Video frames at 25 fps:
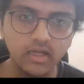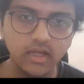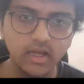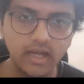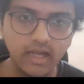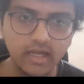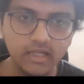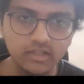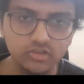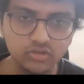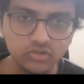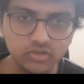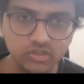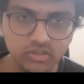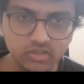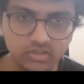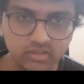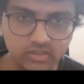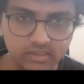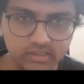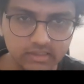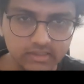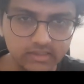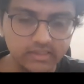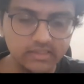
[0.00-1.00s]
As you can
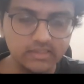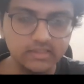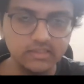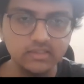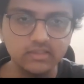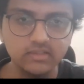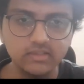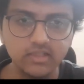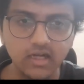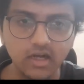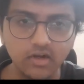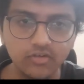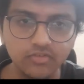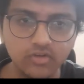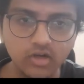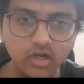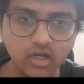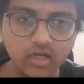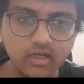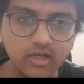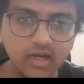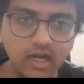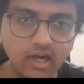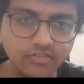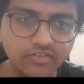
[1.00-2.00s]
see in this graph, a
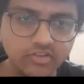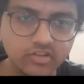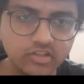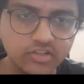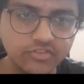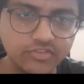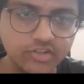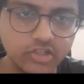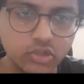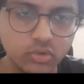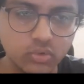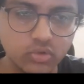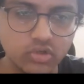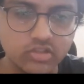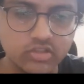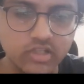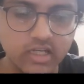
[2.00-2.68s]
graph is given to us,